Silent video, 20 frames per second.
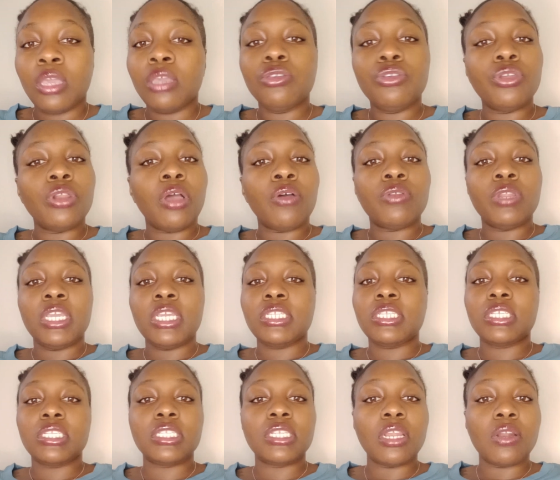You don't need
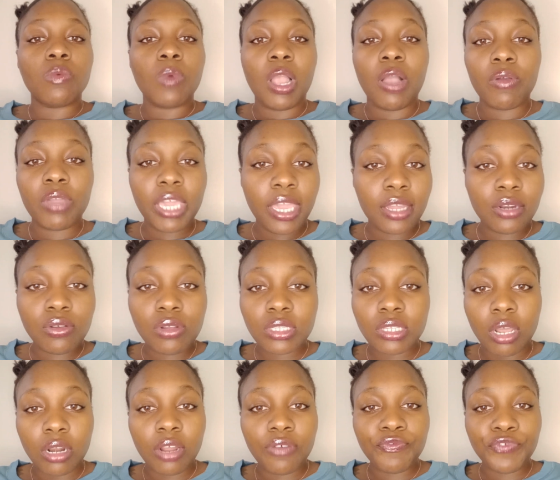to sit around
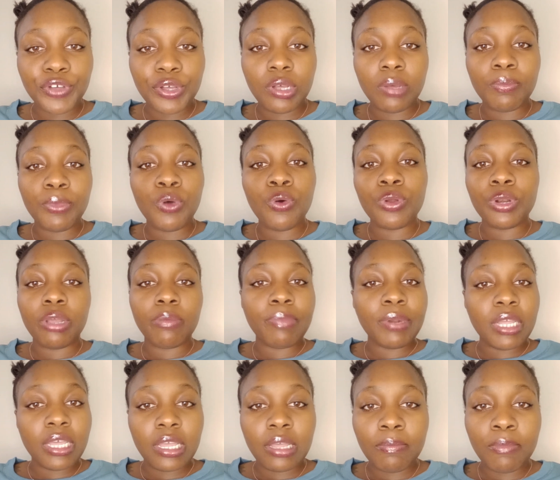candles on a full moon, a
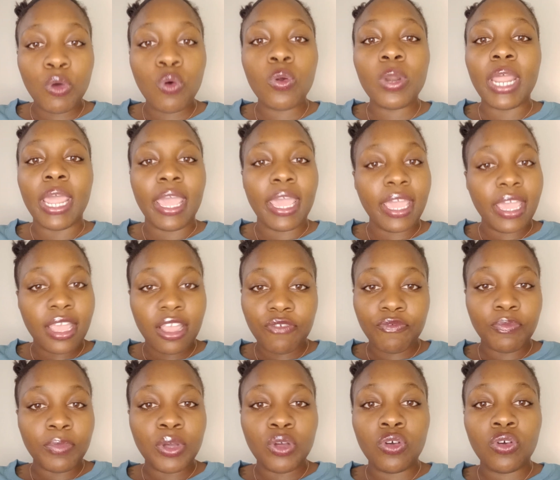blood moon, a
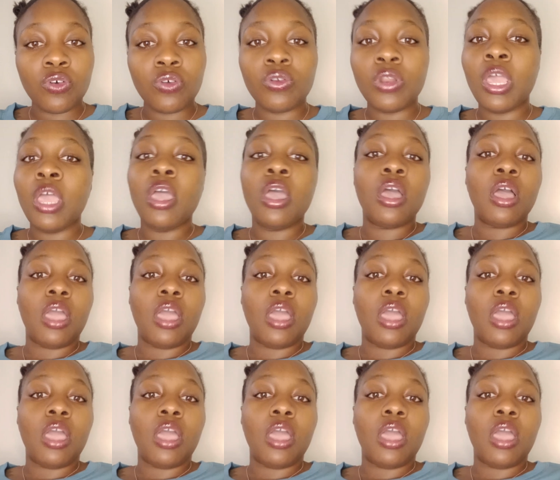half moon